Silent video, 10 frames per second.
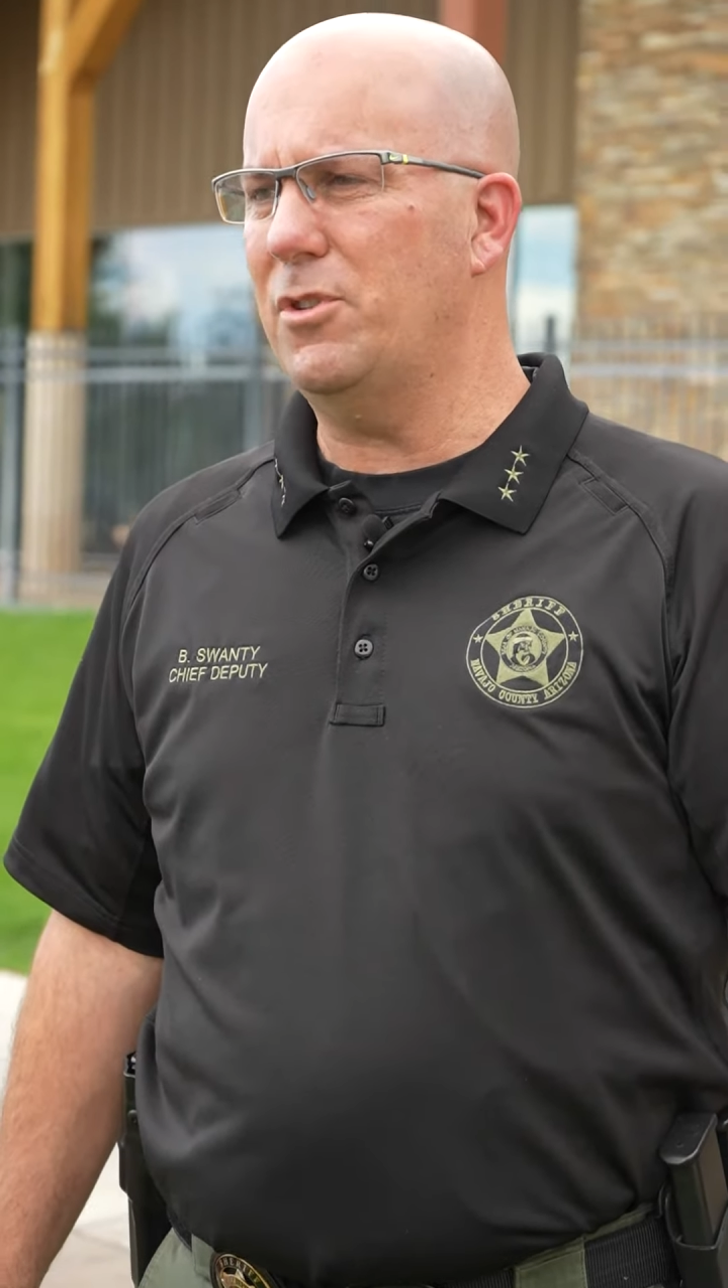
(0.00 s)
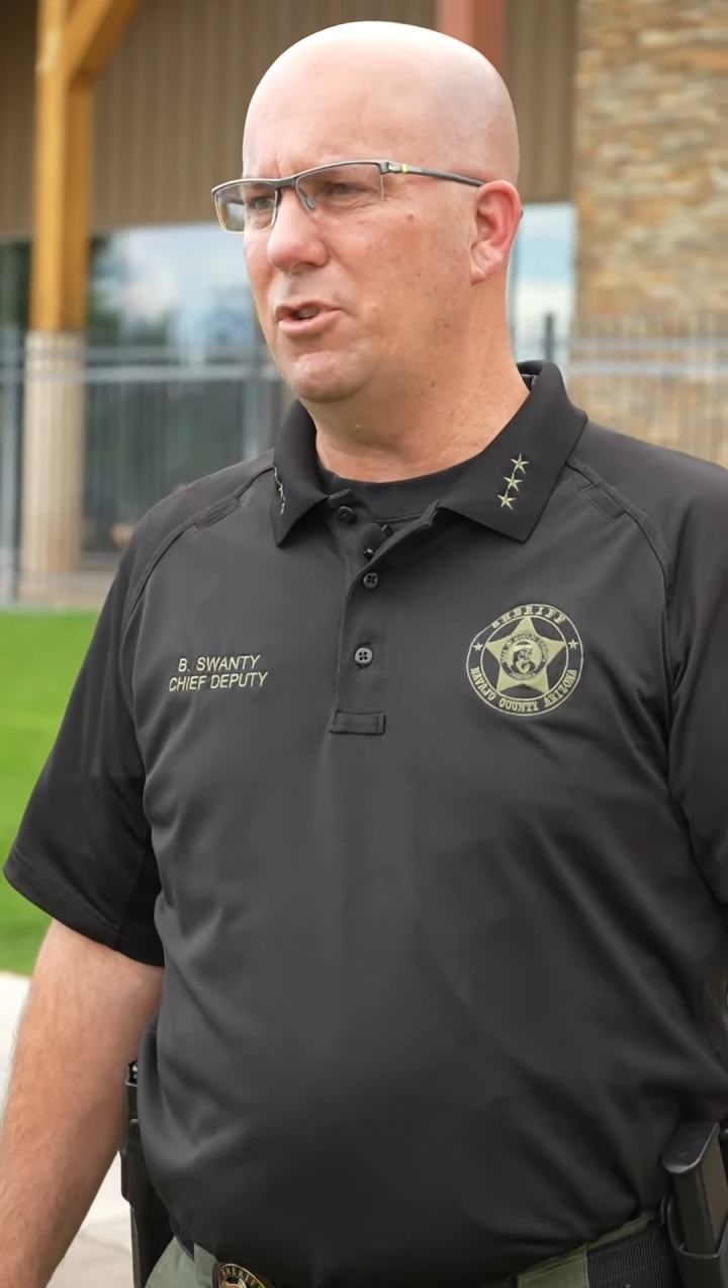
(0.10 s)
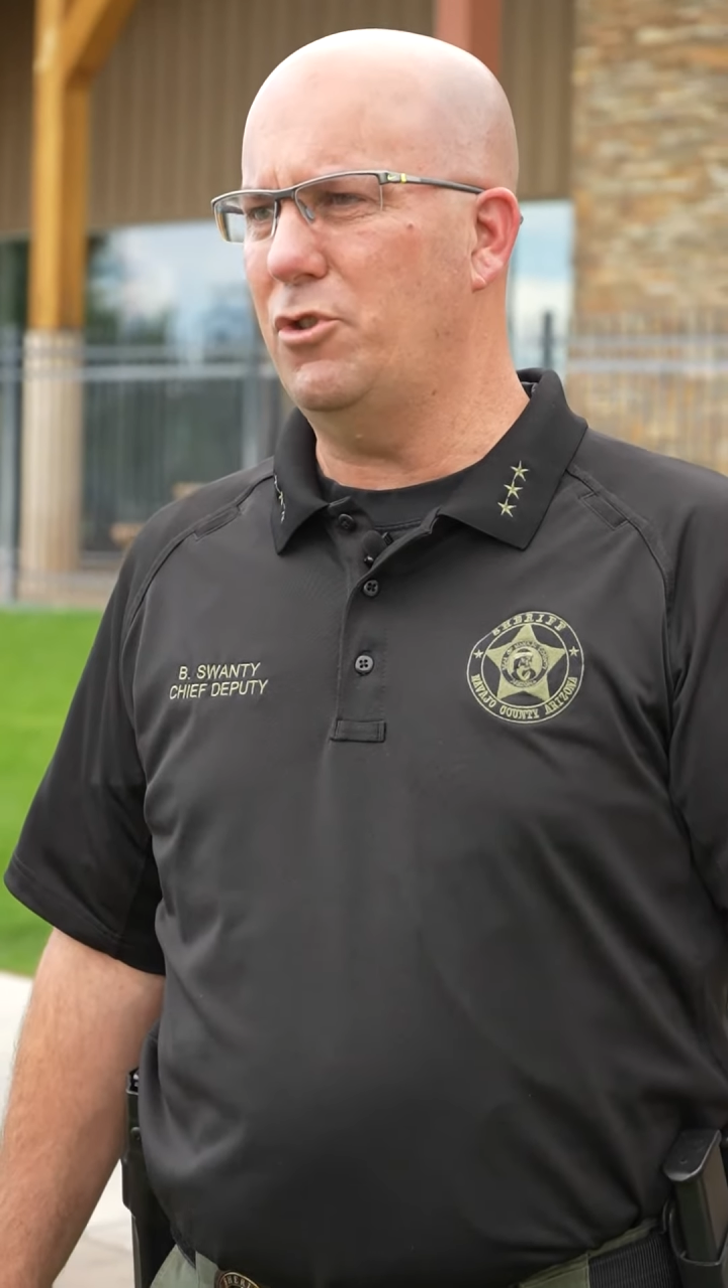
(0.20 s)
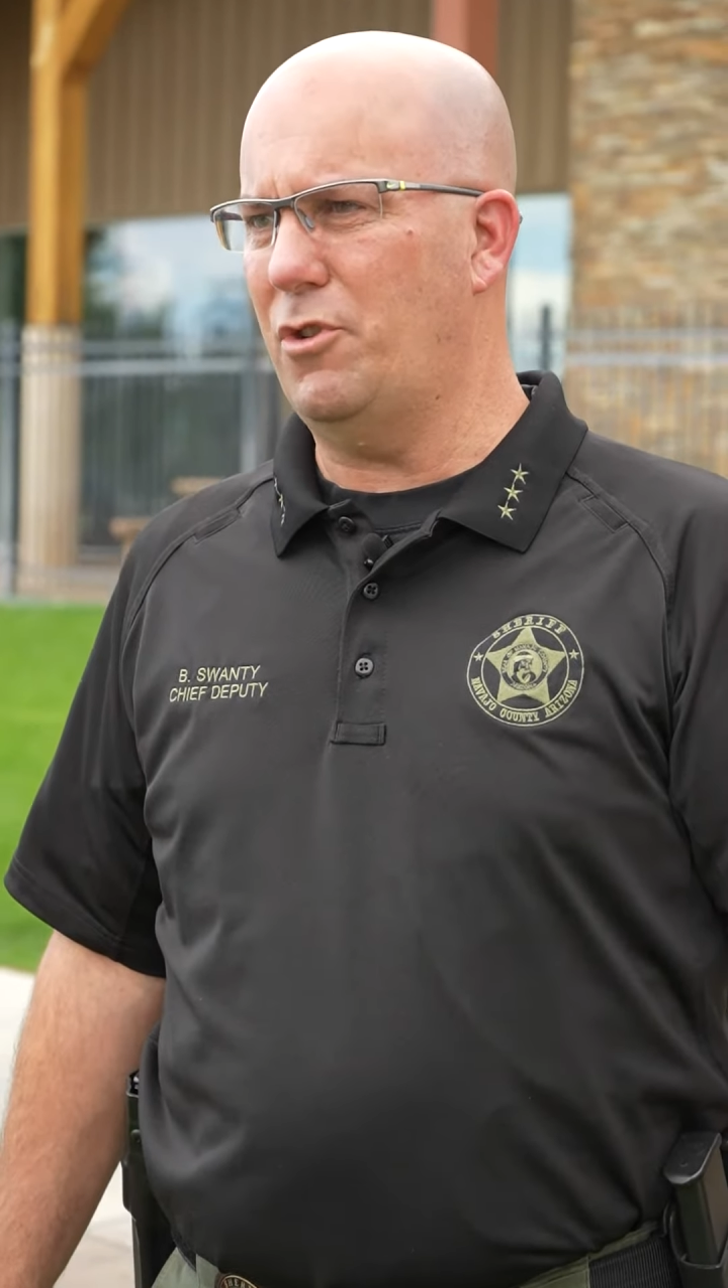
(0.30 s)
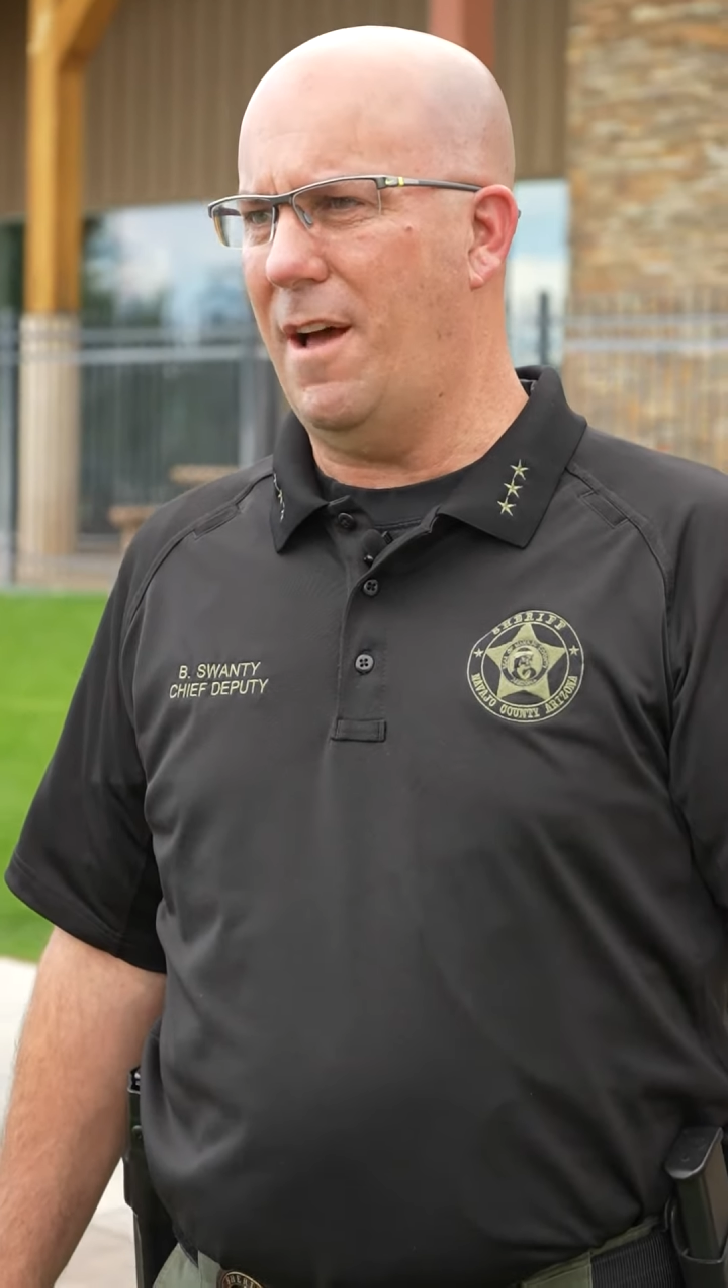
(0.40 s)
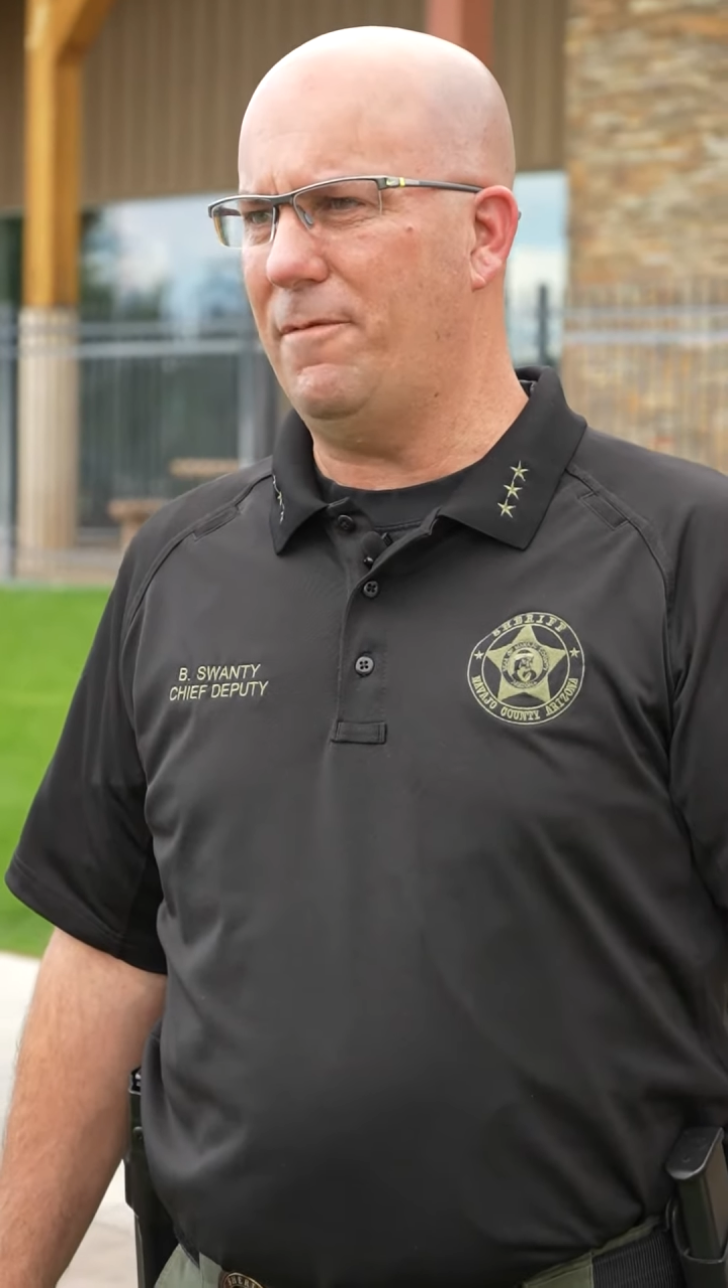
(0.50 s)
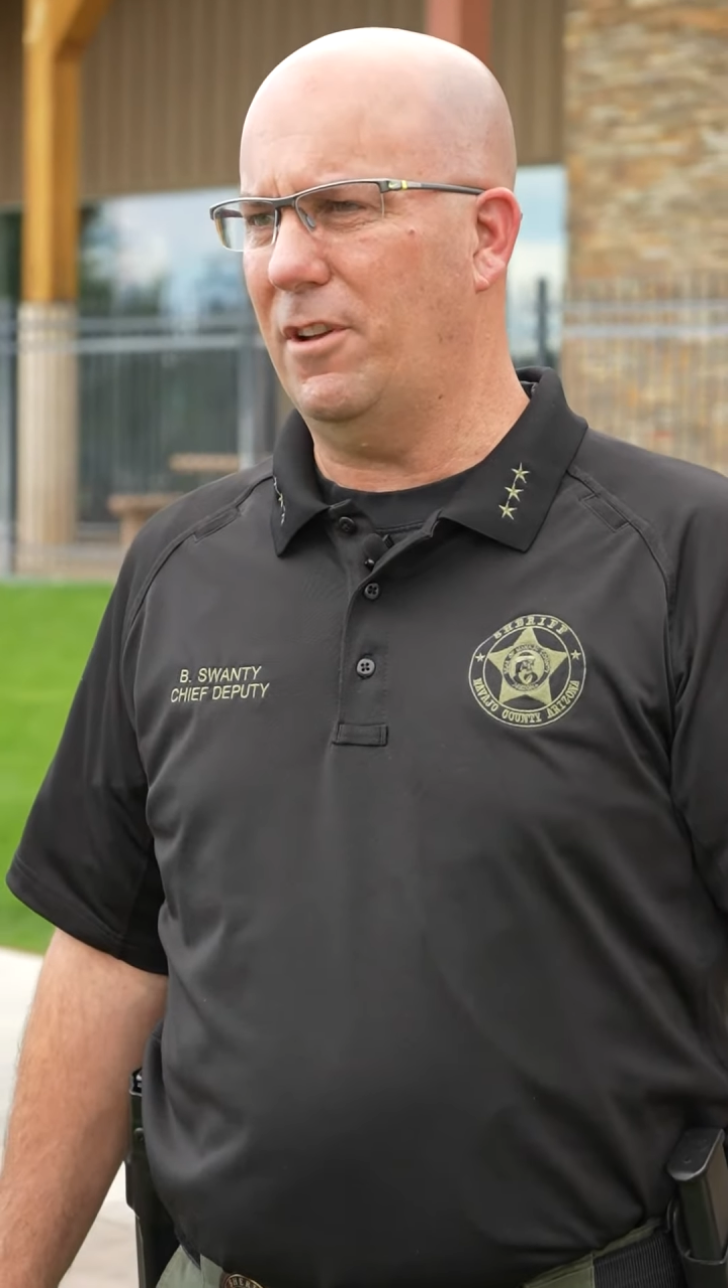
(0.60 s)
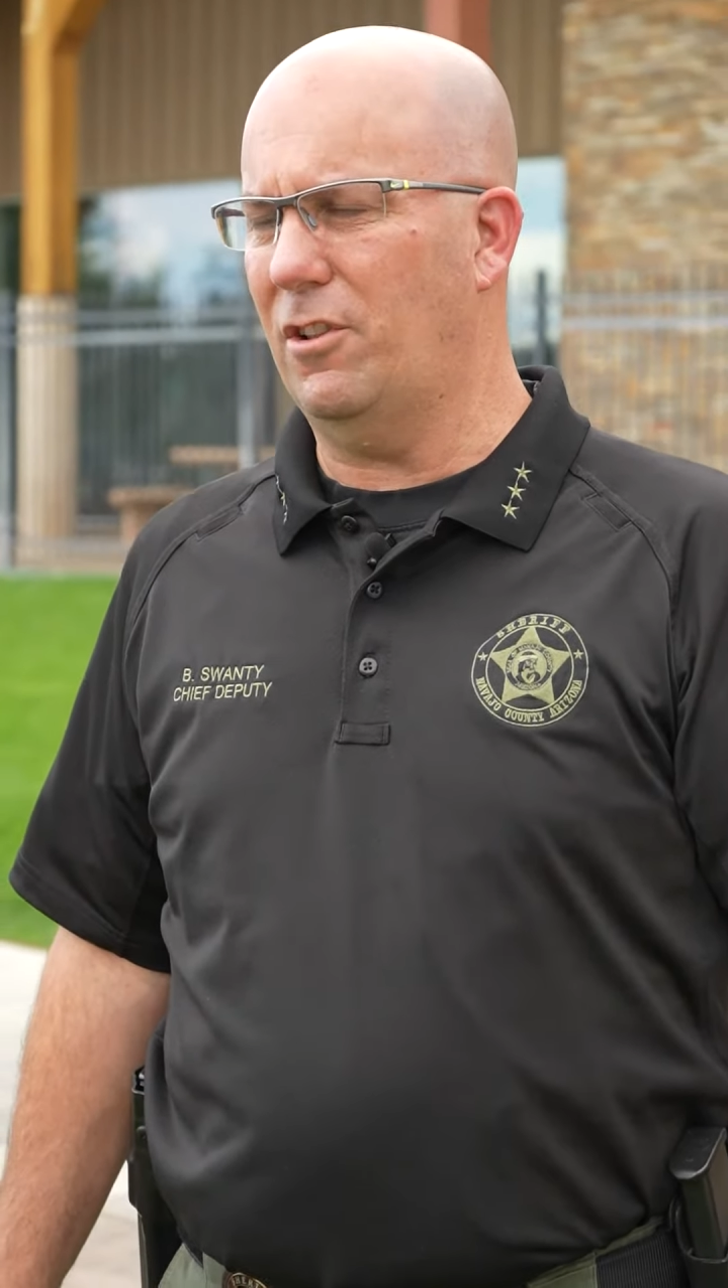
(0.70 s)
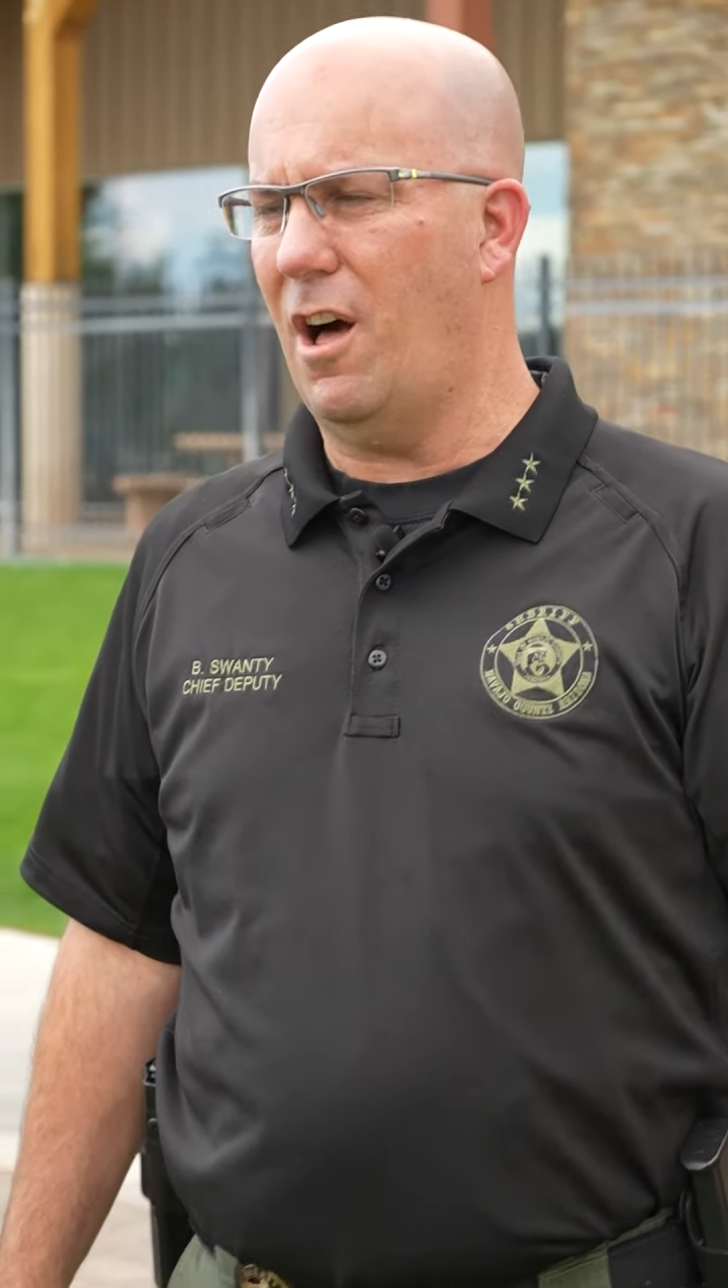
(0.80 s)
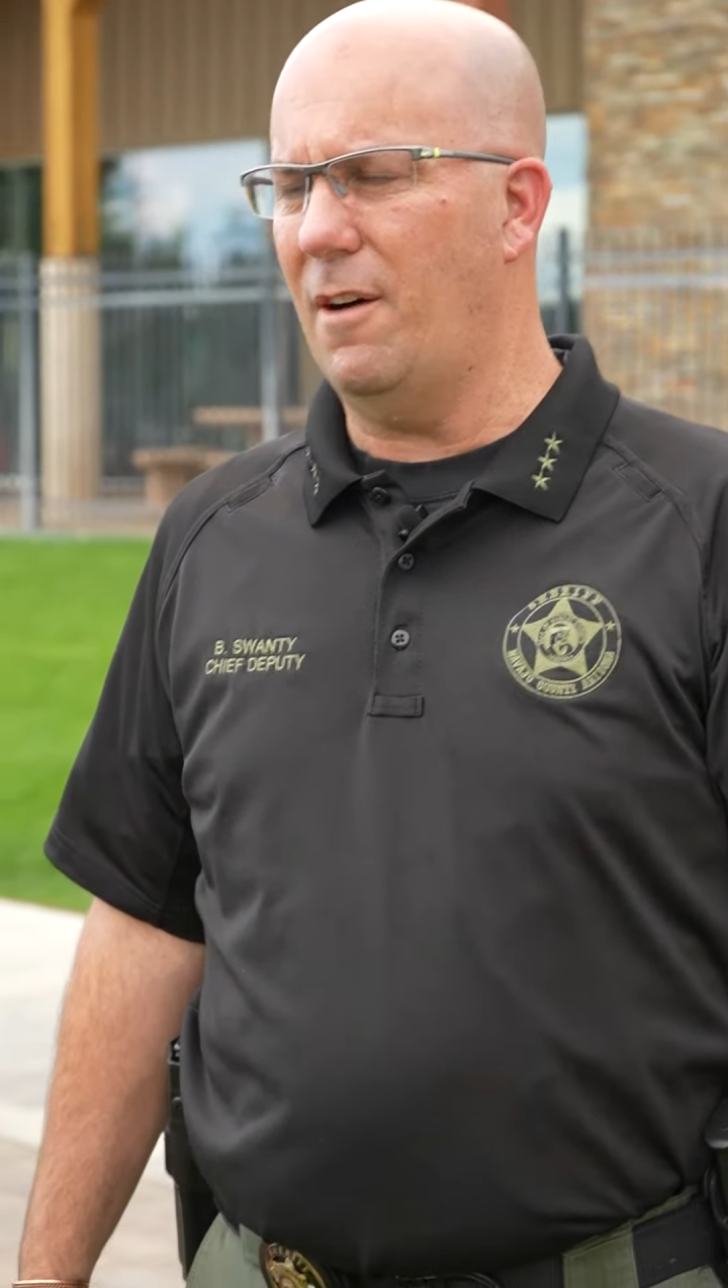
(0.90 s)
to
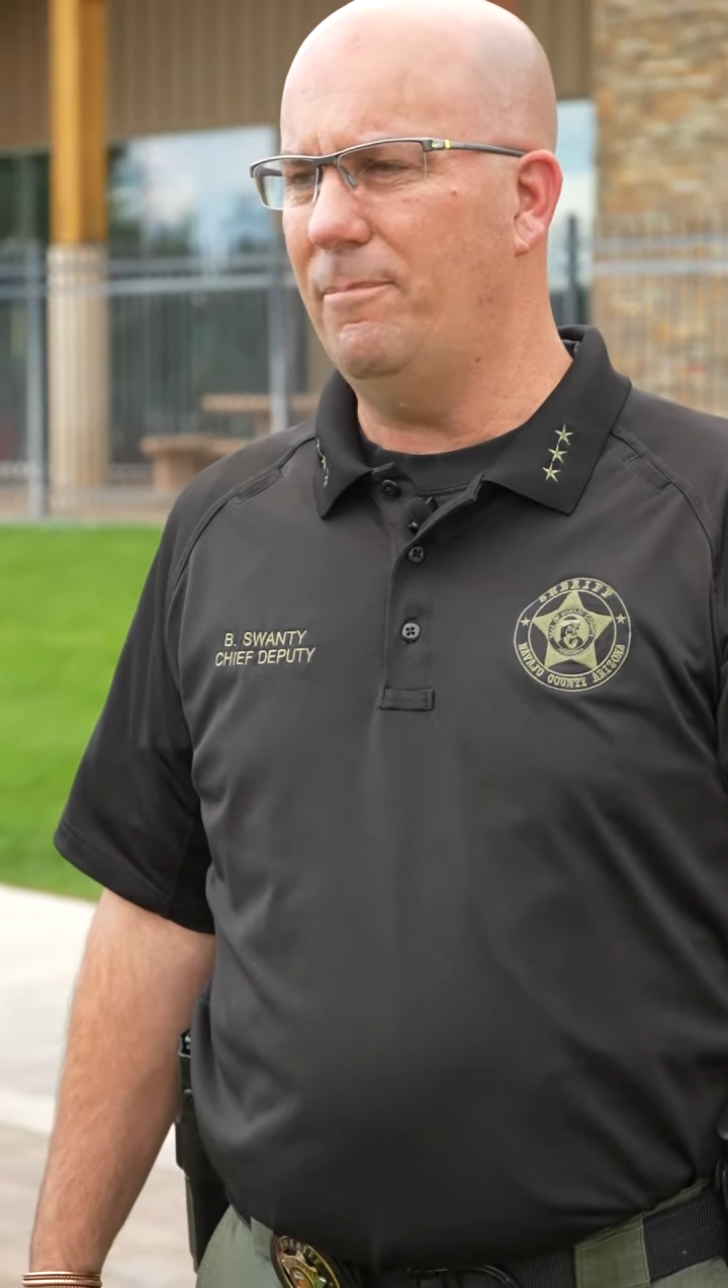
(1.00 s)
traffic law.